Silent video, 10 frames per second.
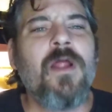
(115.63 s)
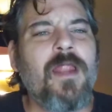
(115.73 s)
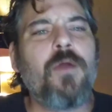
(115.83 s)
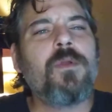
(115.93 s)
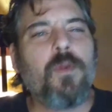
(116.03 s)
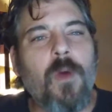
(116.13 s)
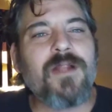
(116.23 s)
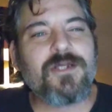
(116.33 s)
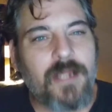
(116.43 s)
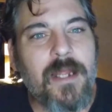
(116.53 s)
like when you
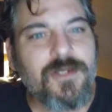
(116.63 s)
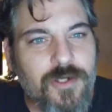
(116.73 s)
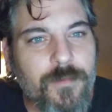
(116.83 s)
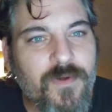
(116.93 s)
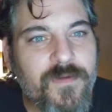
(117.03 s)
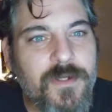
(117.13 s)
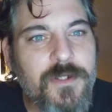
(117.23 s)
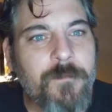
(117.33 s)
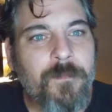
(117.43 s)
watch gangster movies